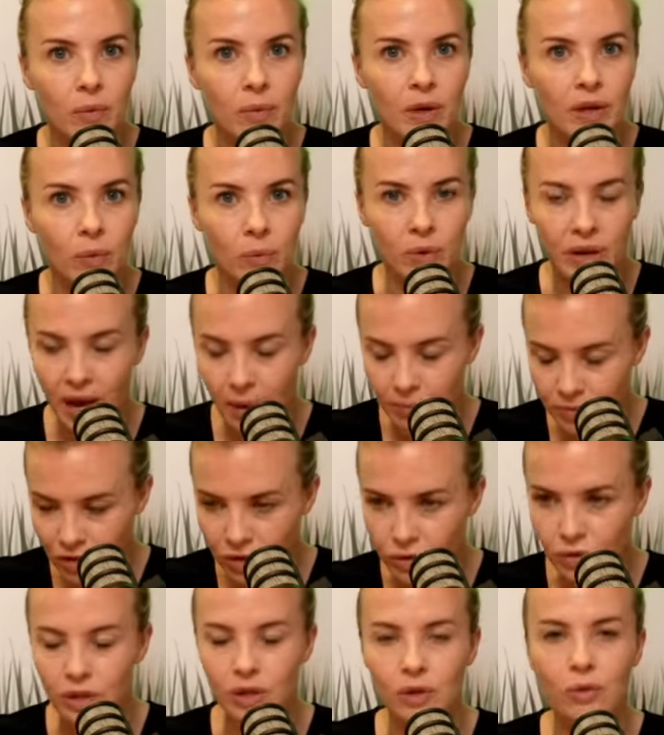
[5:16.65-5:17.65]
We
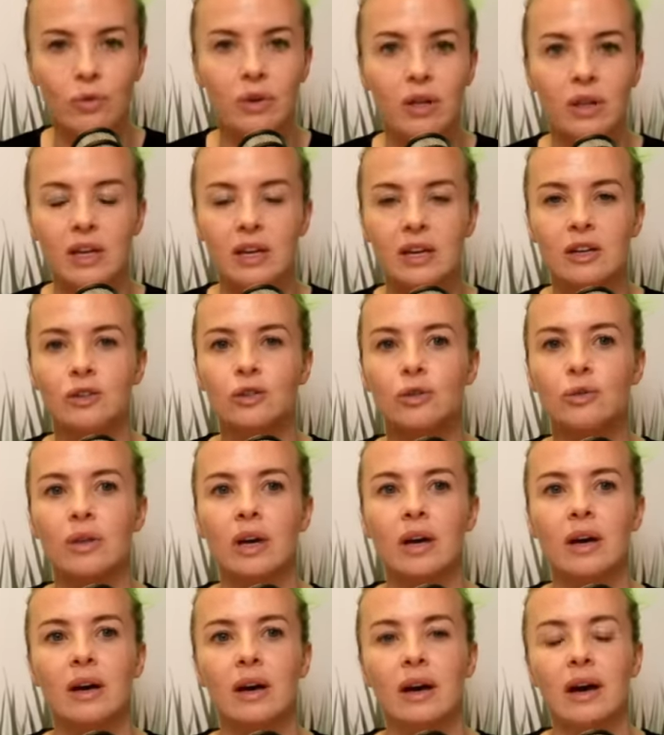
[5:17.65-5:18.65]
absolutely know that they can do
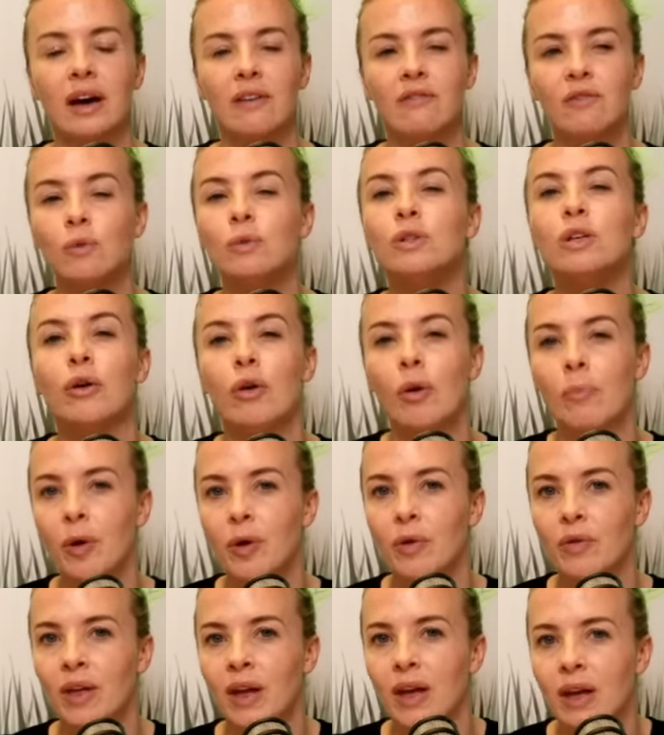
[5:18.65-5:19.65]
that. I have no doubt
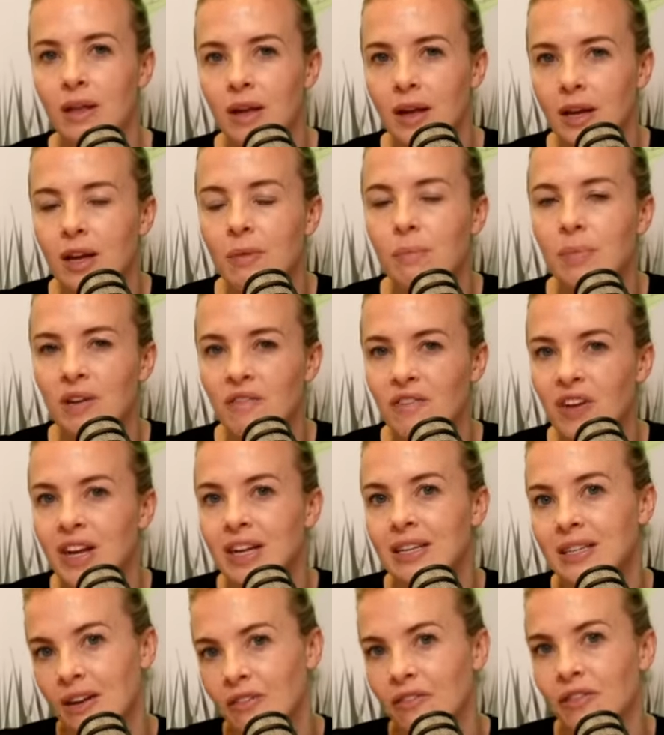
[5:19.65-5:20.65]
about that. It could be a very
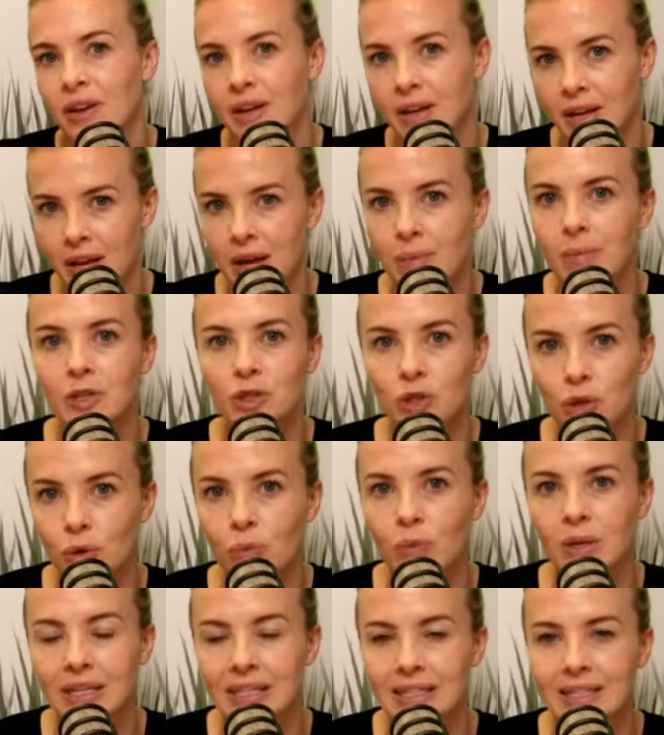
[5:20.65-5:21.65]
different game in 2
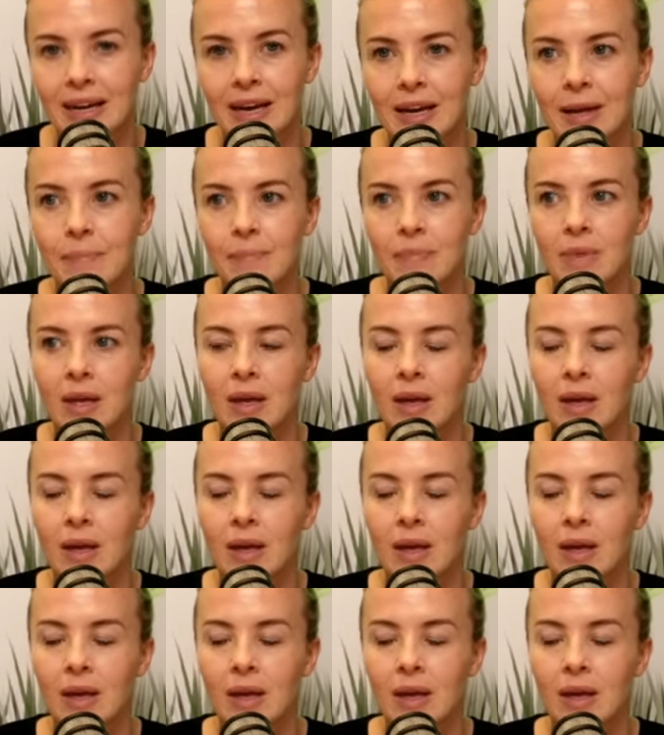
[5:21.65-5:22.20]
weeks' time.